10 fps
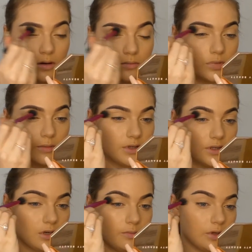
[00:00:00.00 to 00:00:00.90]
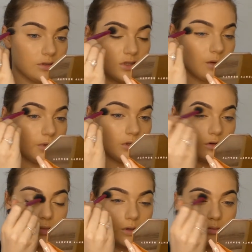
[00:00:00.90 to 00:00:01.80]
I'm probably just going to build it up a
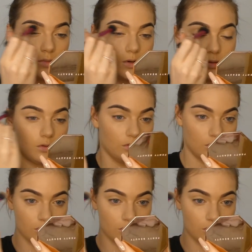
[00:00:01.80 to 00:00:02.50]
little bit more.